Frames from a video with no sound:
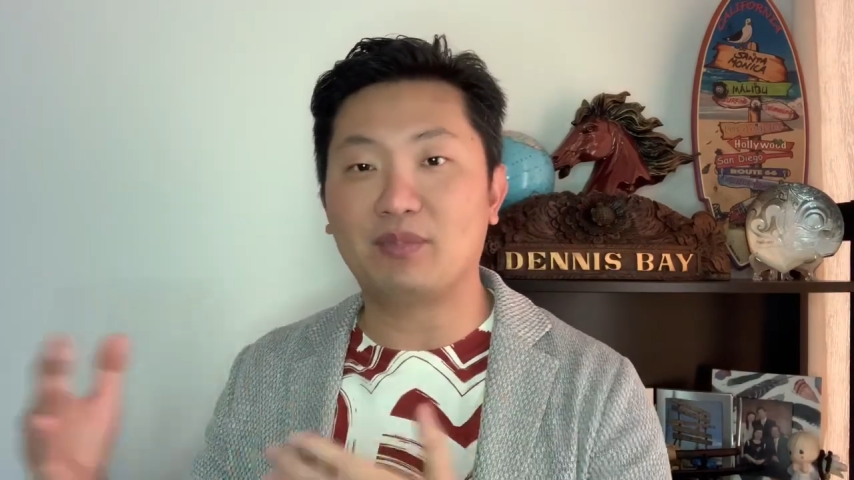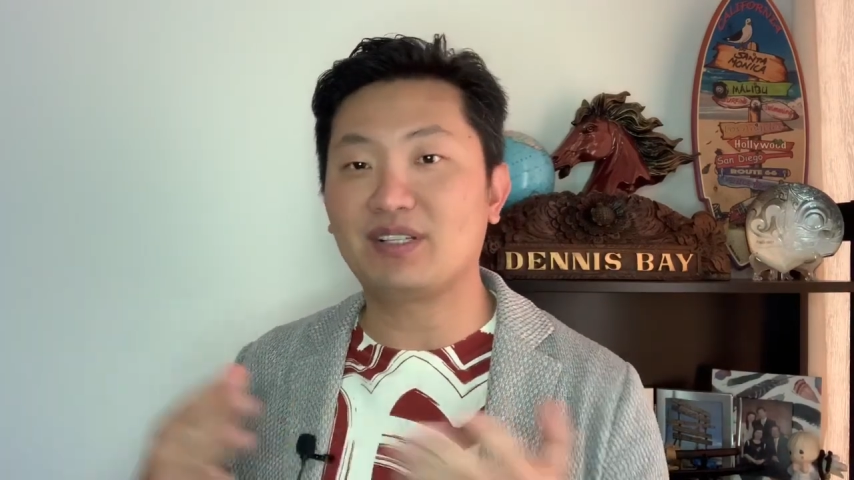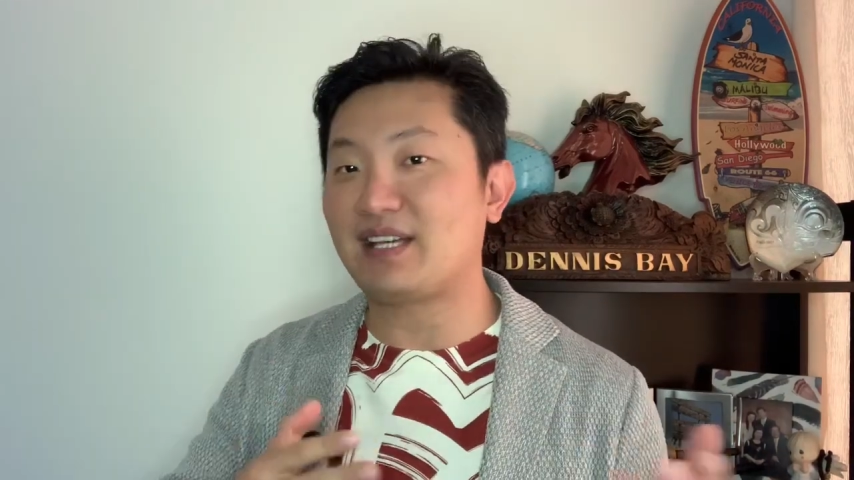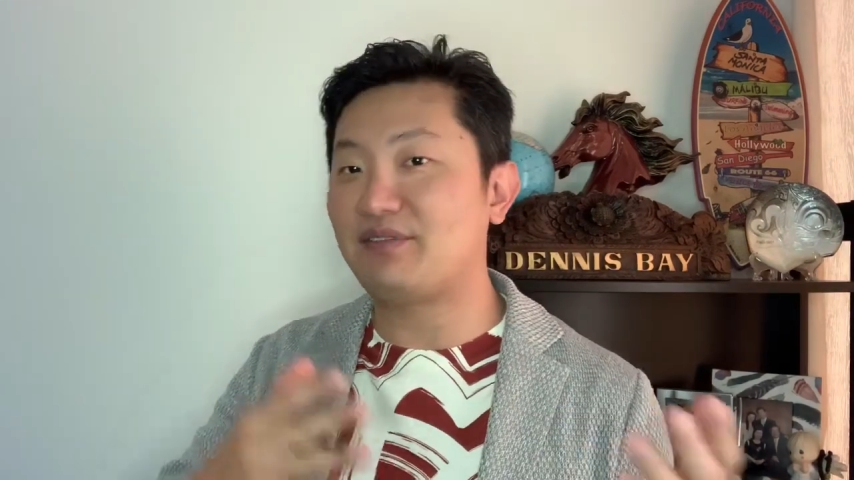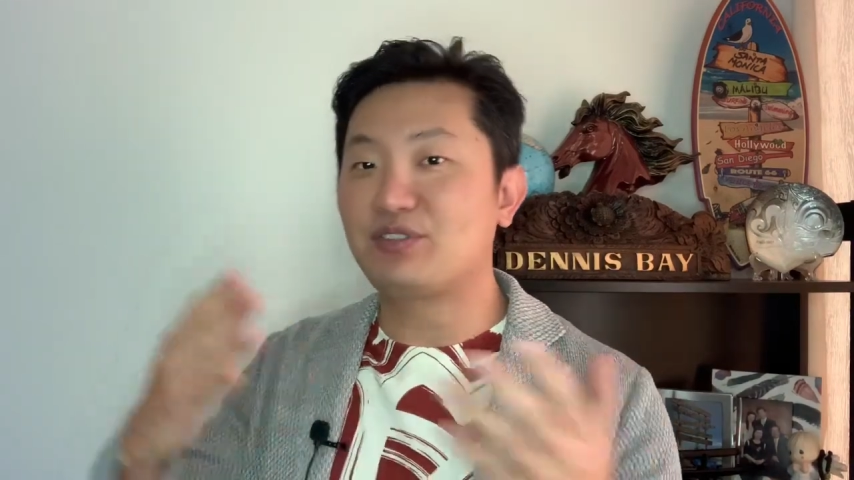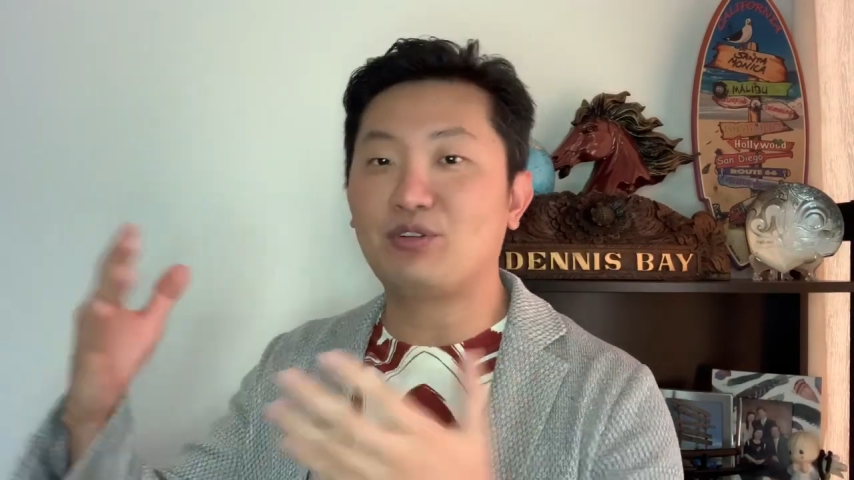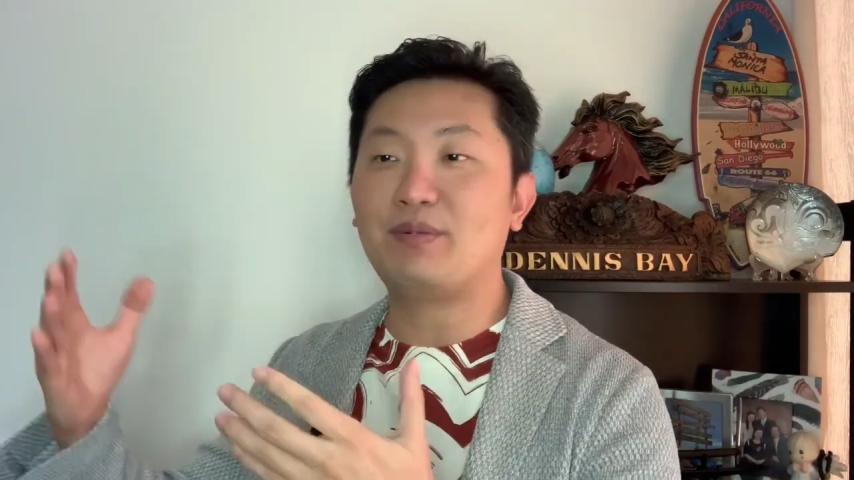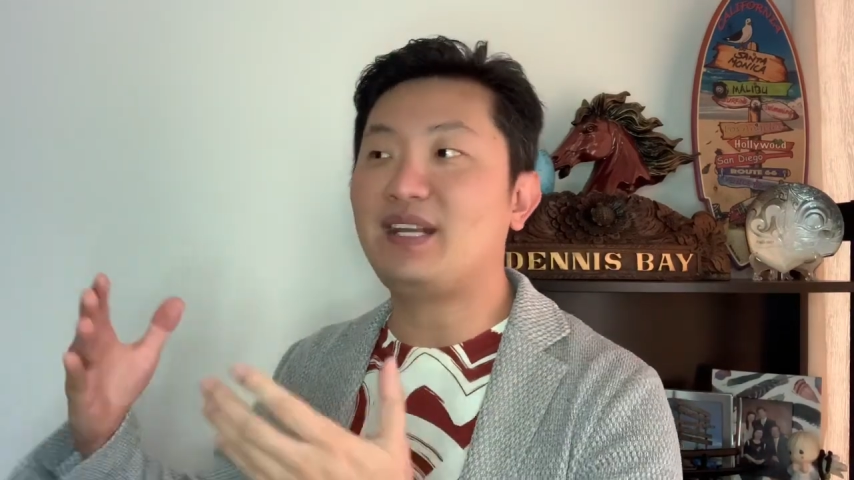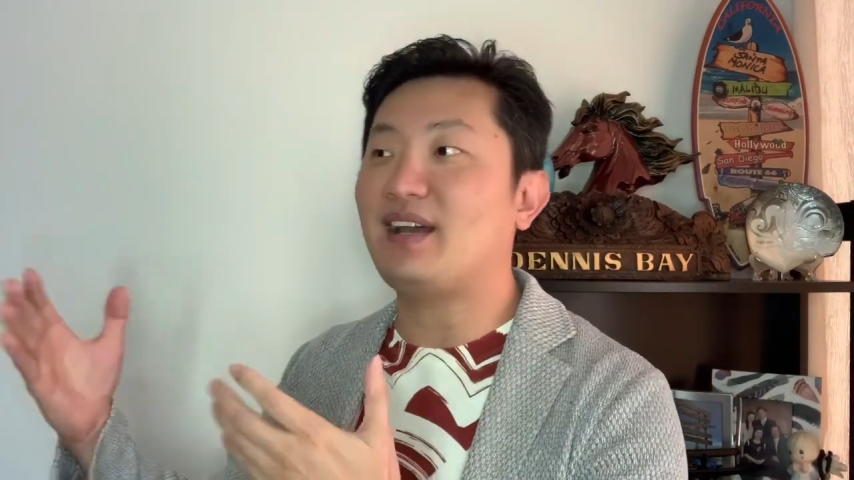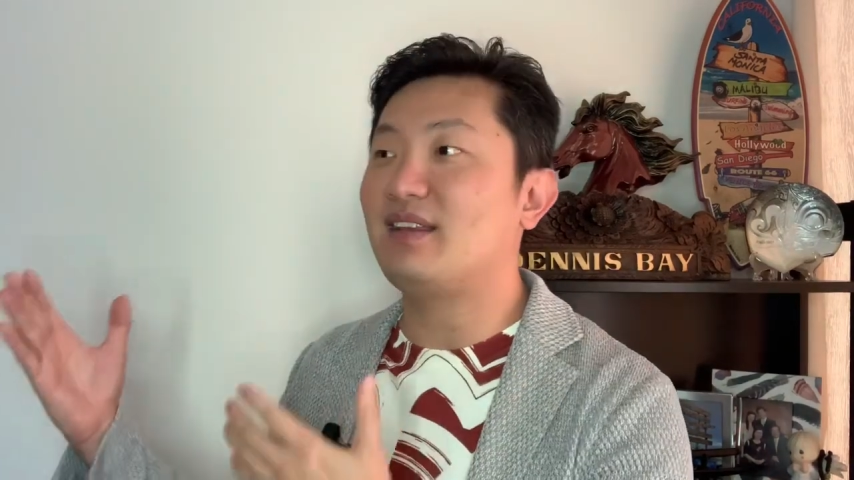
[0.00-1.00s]
because I have so
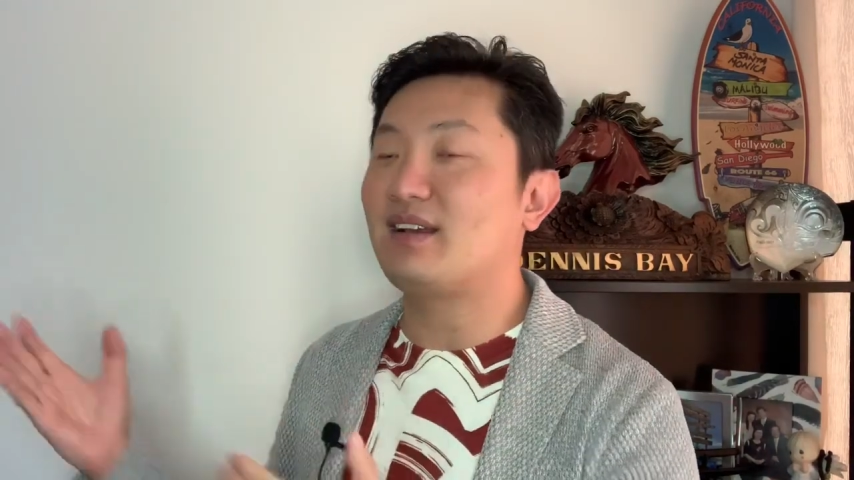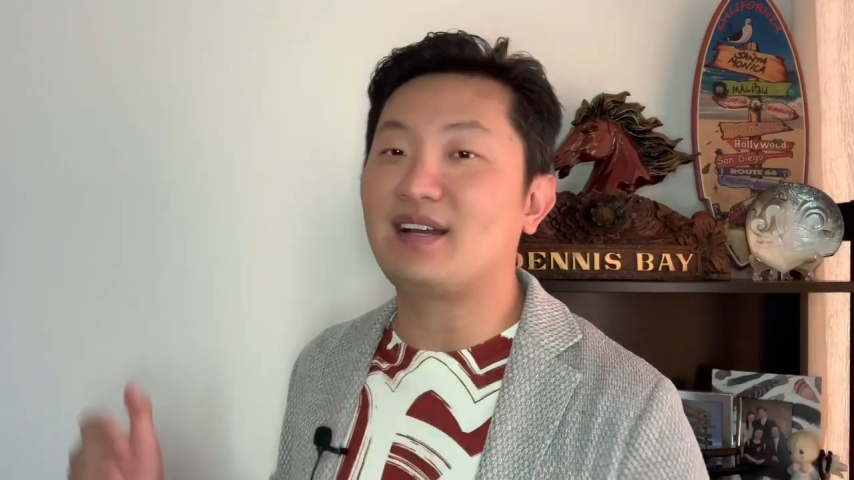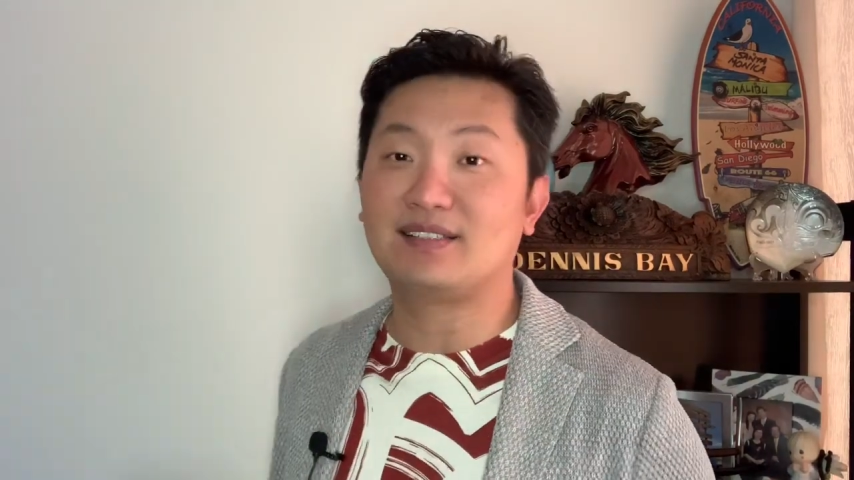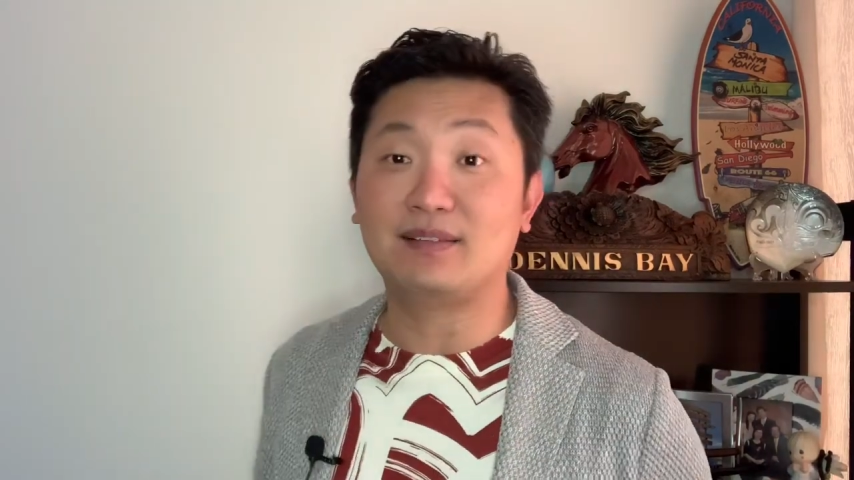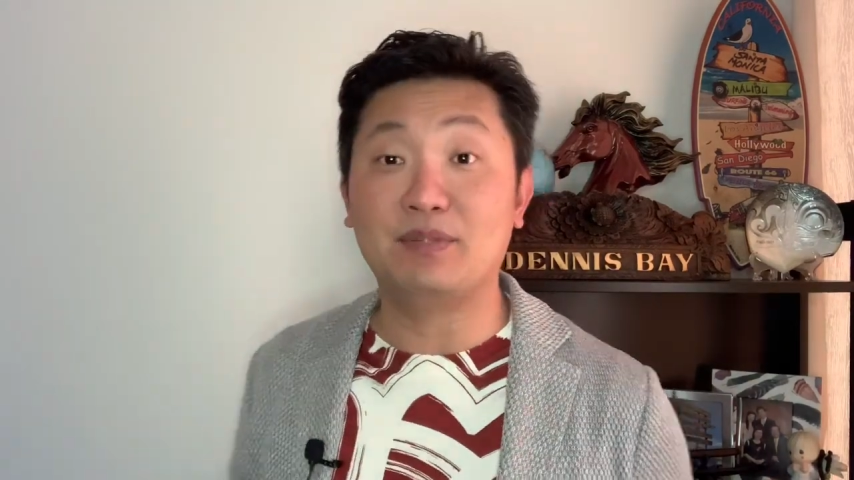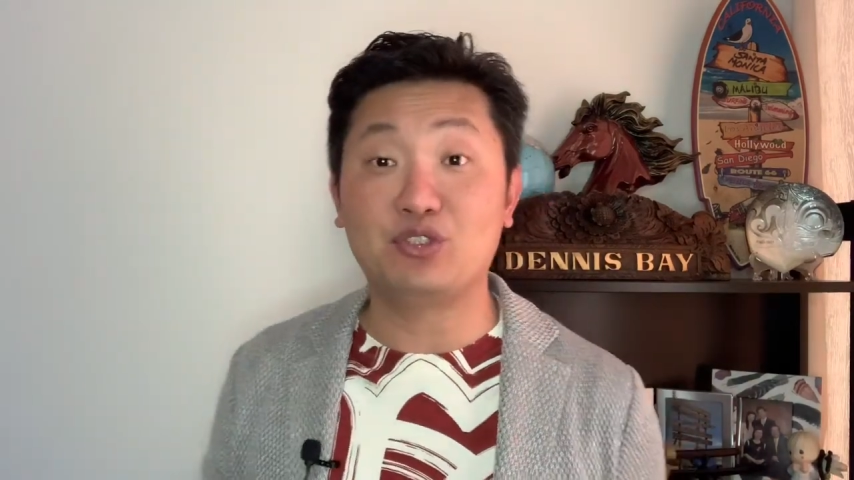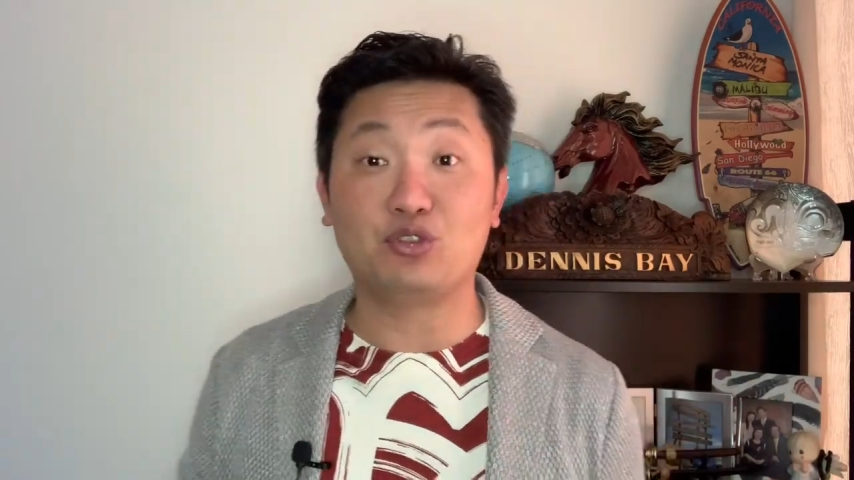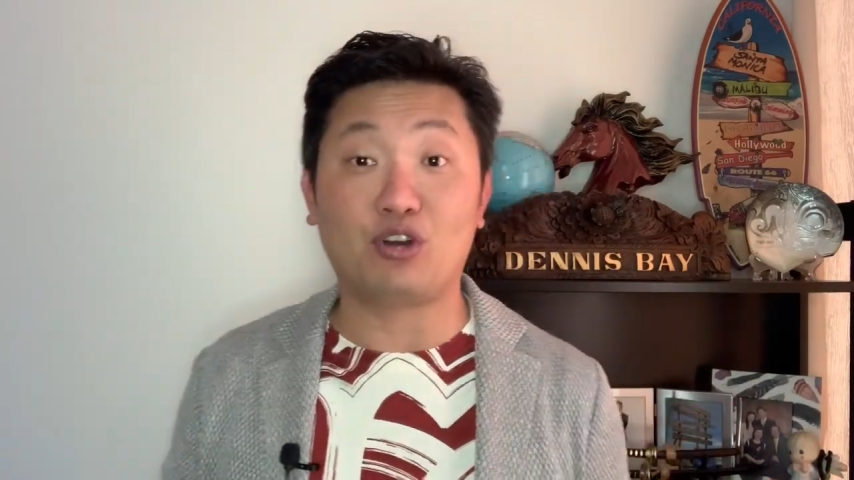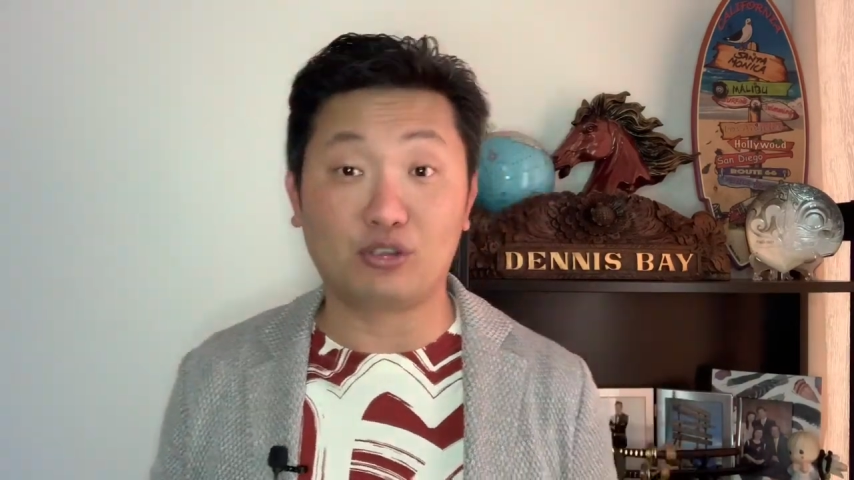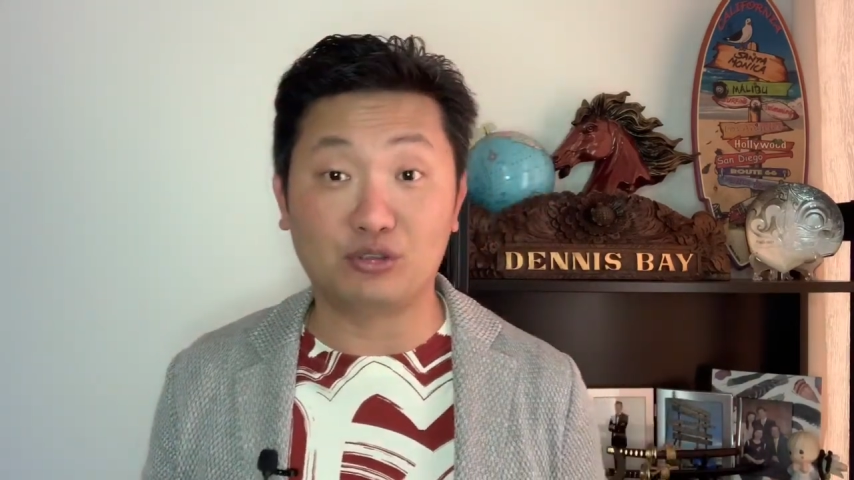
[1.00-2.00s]
many other customers
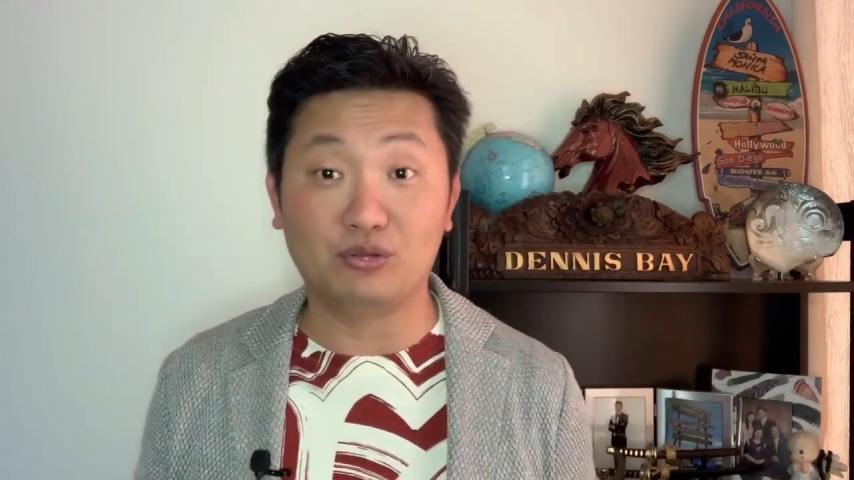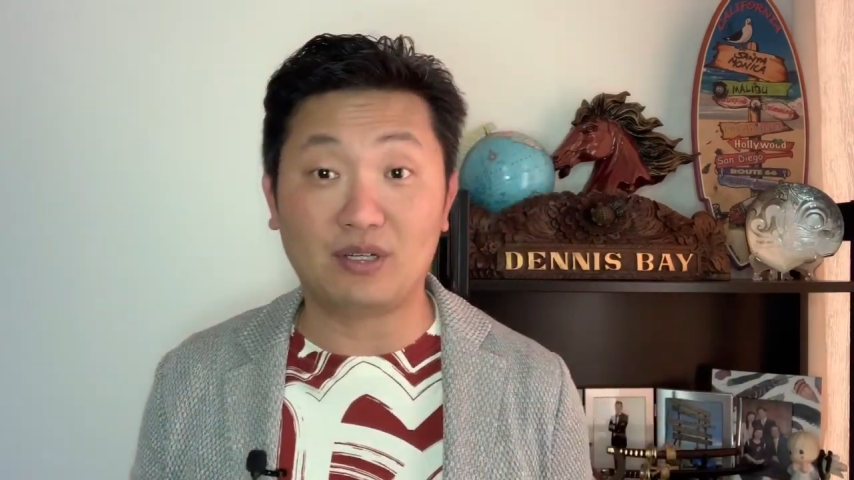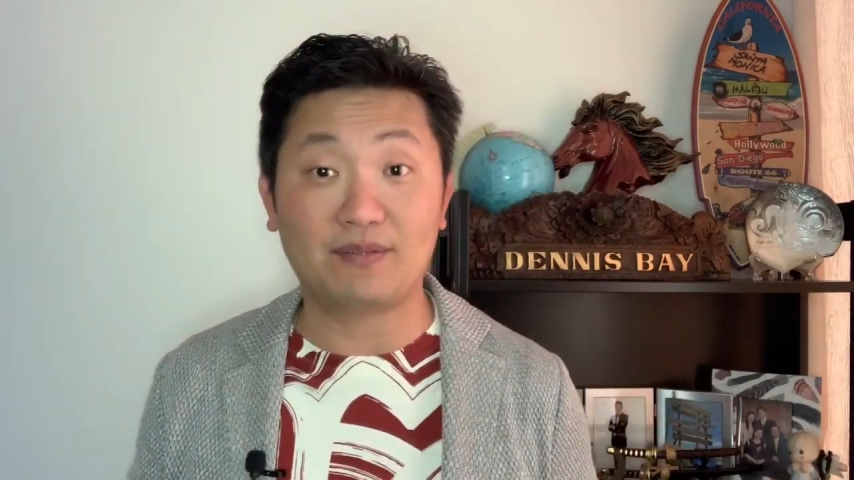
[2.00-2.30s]
to talk to.